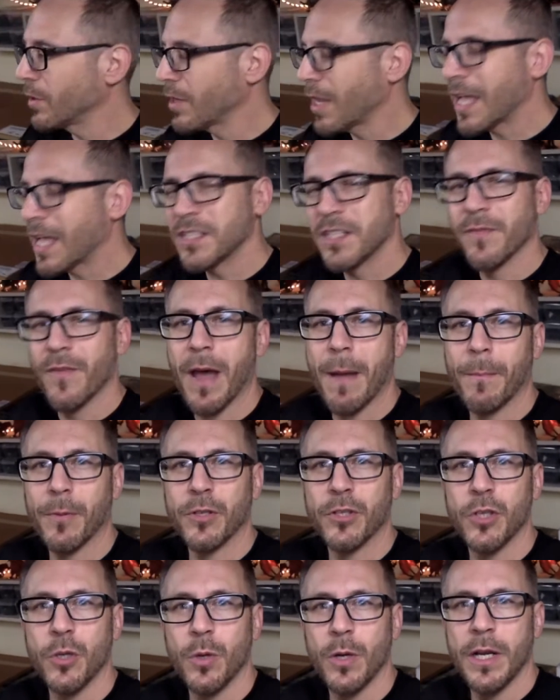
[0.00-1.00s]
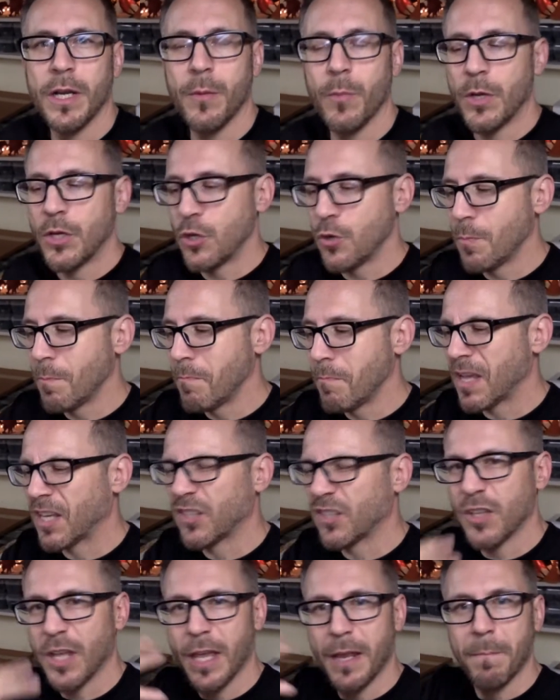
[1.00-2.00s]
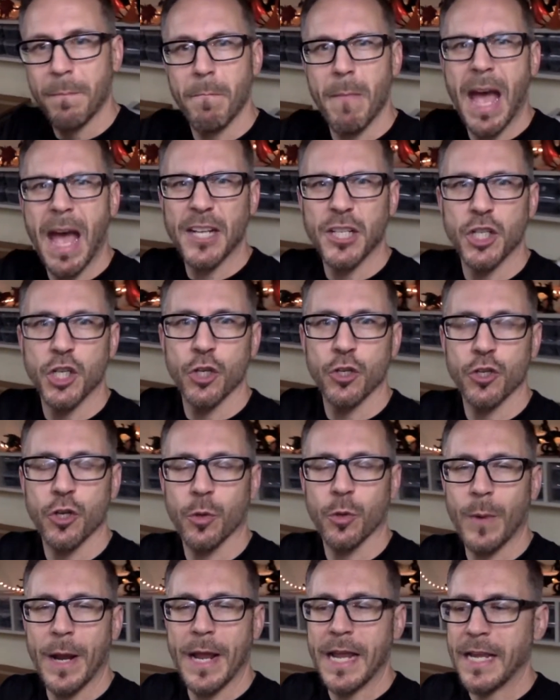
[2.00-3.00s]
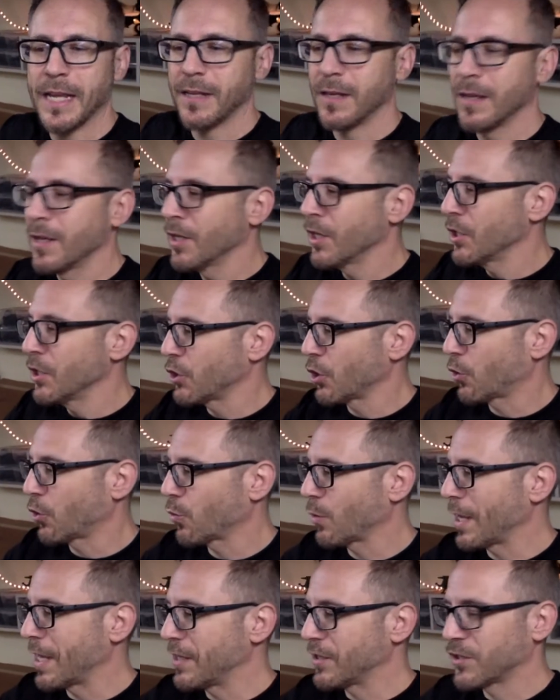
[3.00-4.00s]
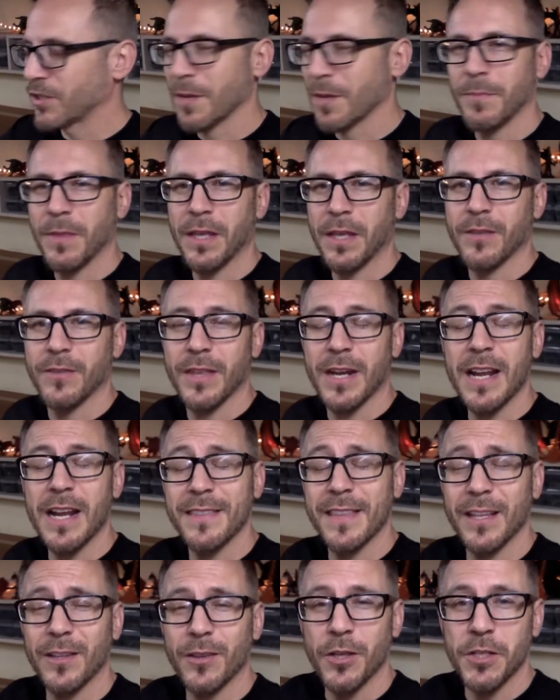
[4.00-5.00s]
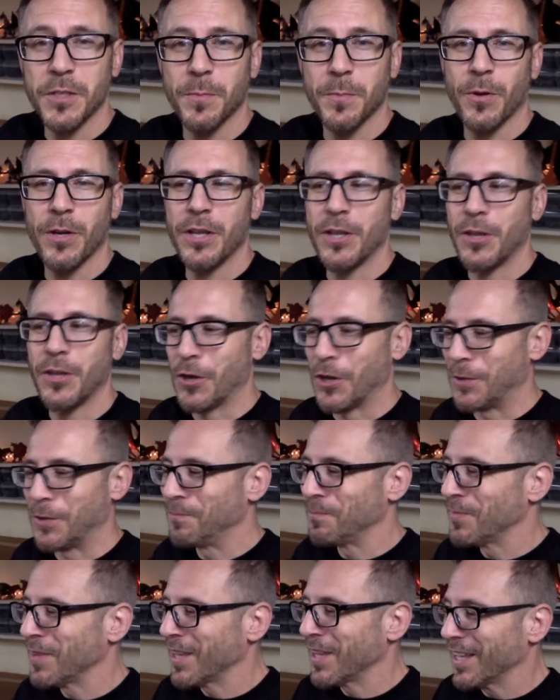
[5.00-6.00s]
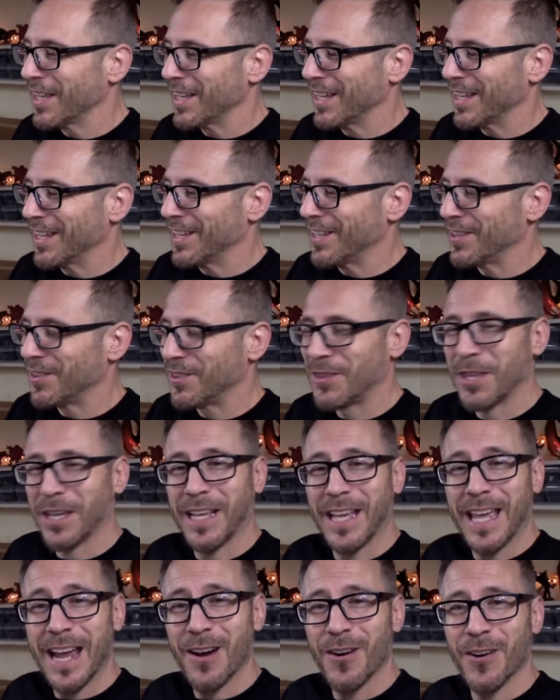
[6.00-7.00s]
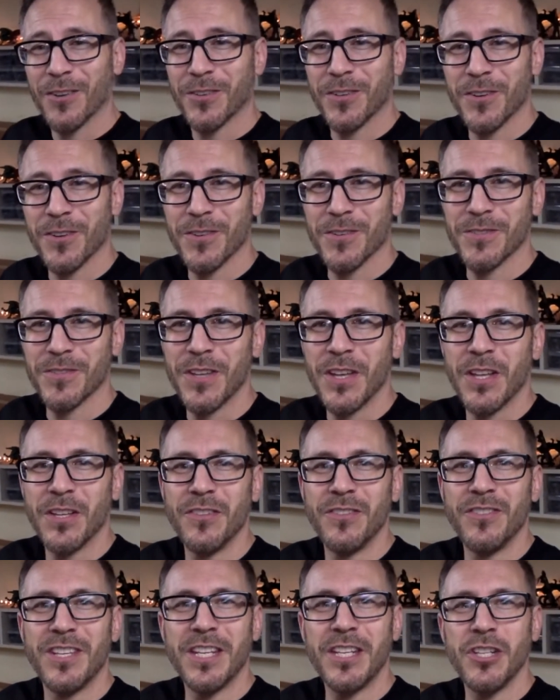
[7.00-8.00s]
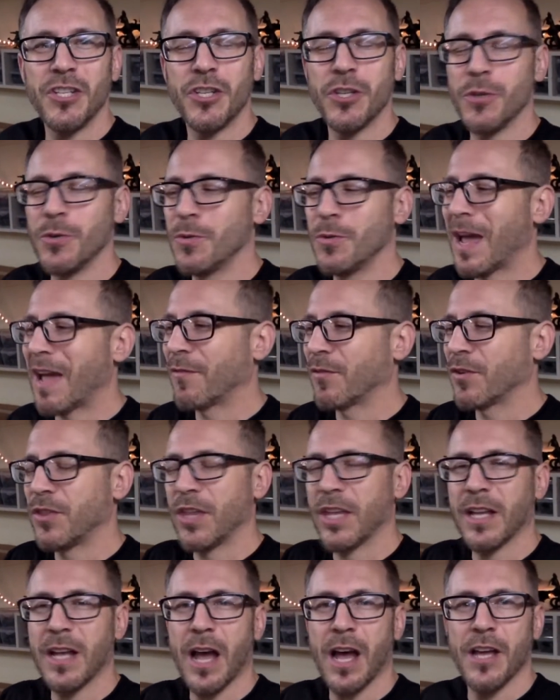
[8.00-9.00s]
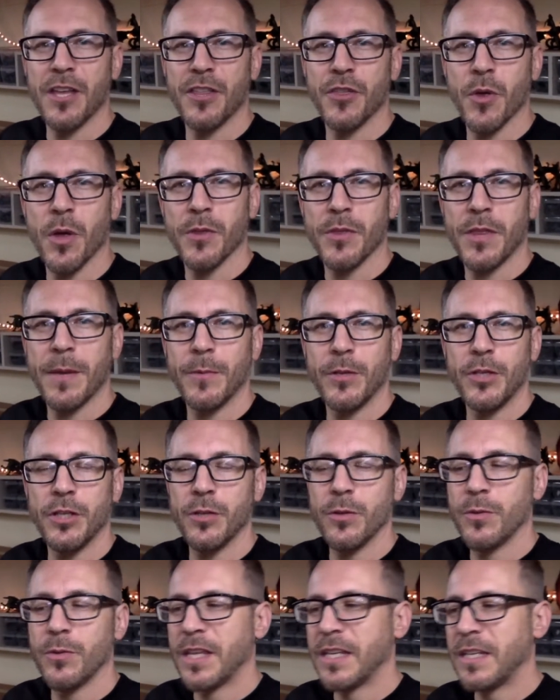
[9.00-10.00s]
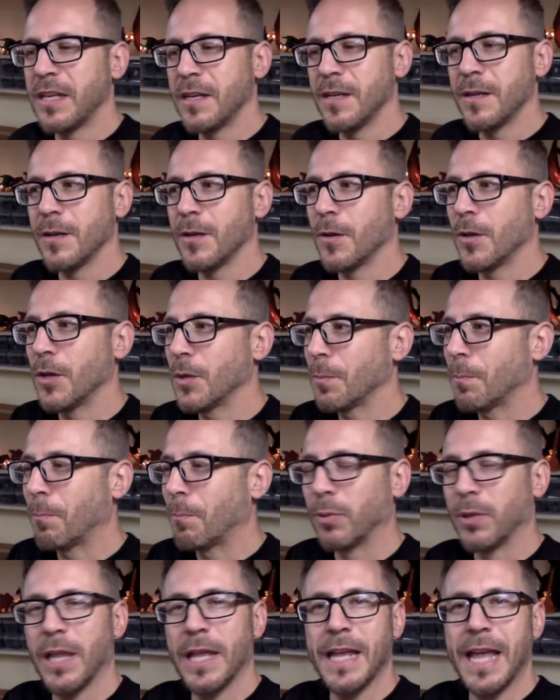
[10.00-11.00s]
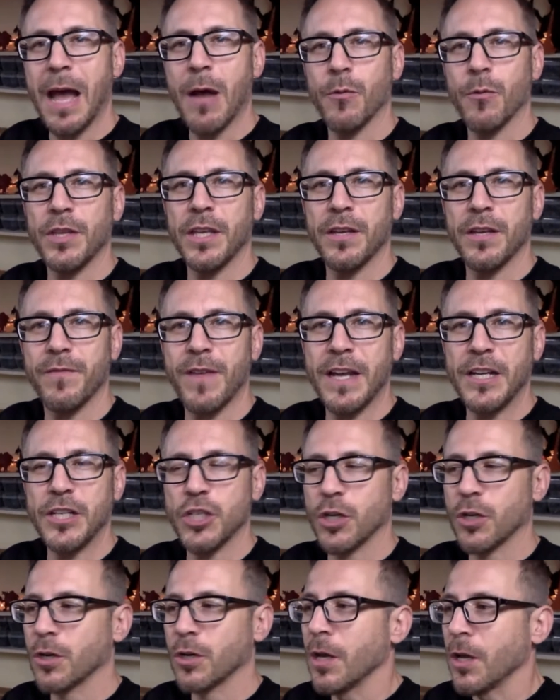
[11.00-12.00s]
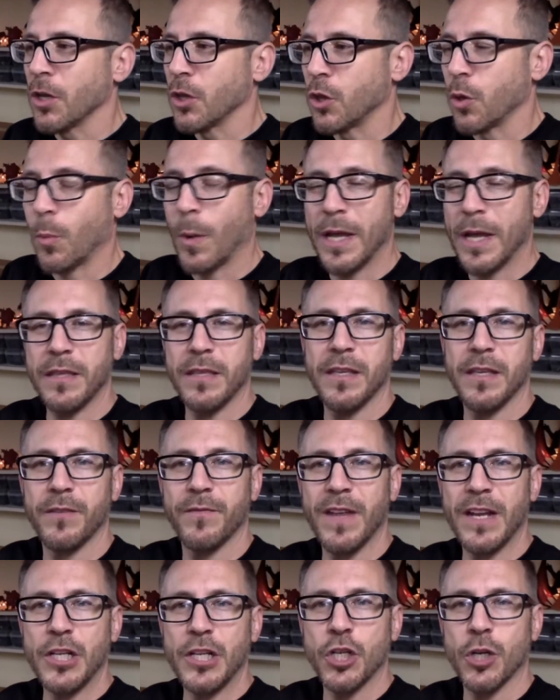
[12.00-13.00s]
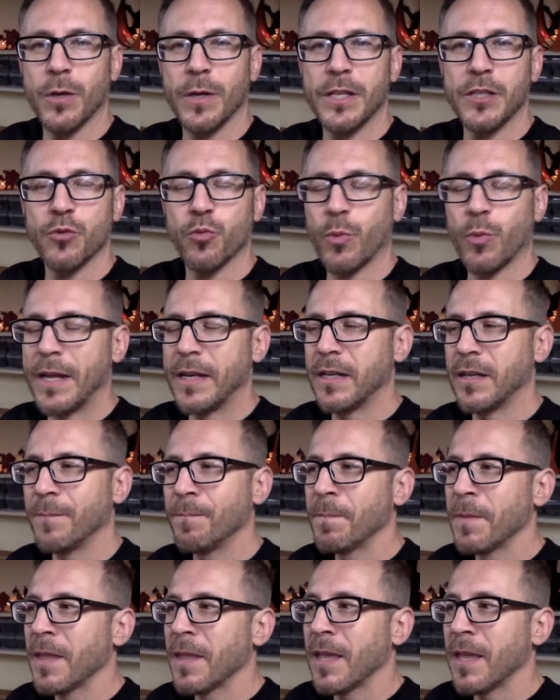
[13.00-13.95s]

Lots of opportunity when you mix and match your terrain to create something that I think looks pretty good. The characters didn't do everything I thought they would do. They didn't play out the adventure the way the adventure is written.